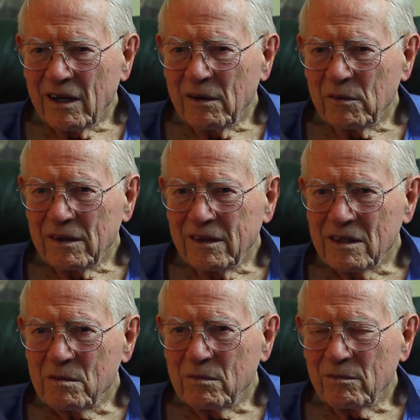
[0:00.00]
would
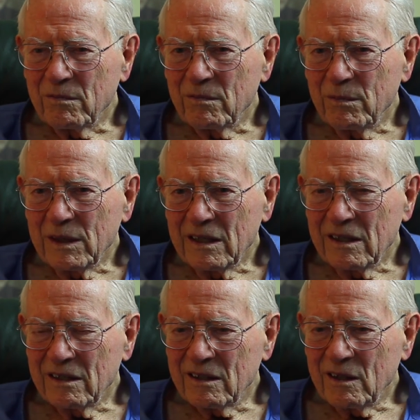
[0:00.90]
just
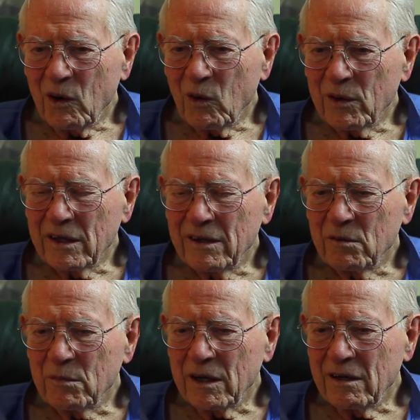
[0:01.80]
be holding her
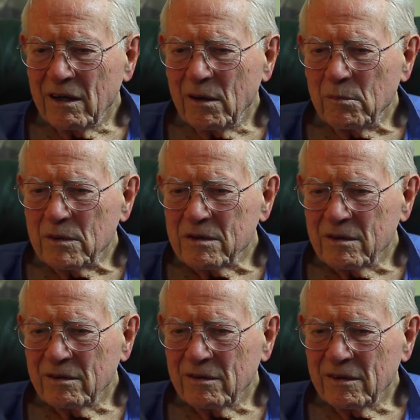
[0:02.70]
in my arms
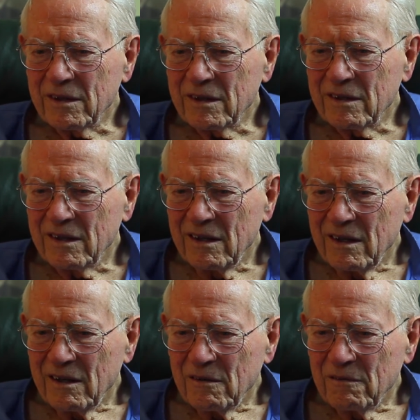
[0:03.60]
with a
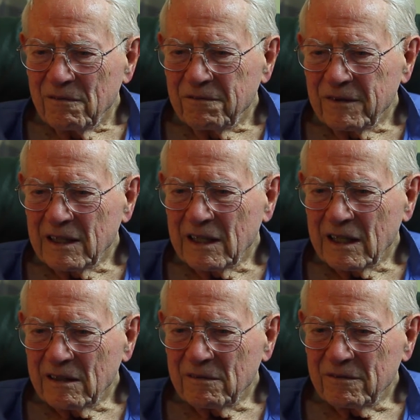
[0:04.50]

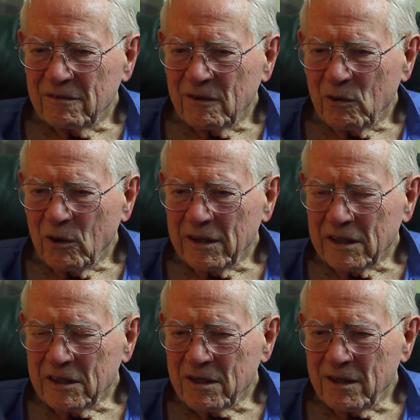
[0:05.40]
feeling of what
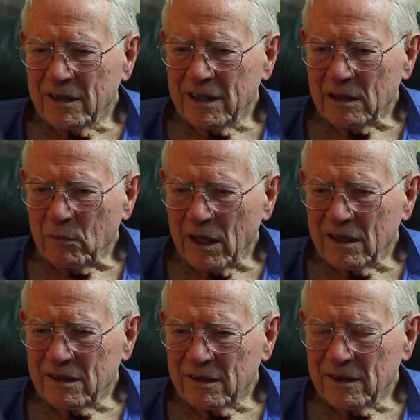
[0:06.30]
eternity
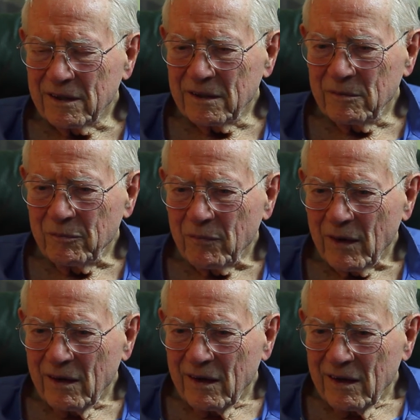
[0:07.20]
meant to her.
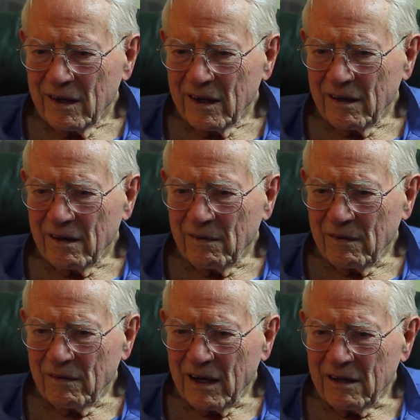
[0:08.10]

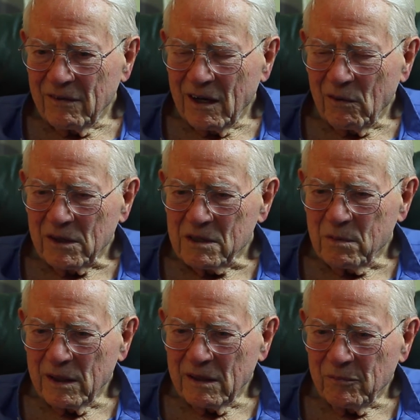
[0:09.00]
I've always been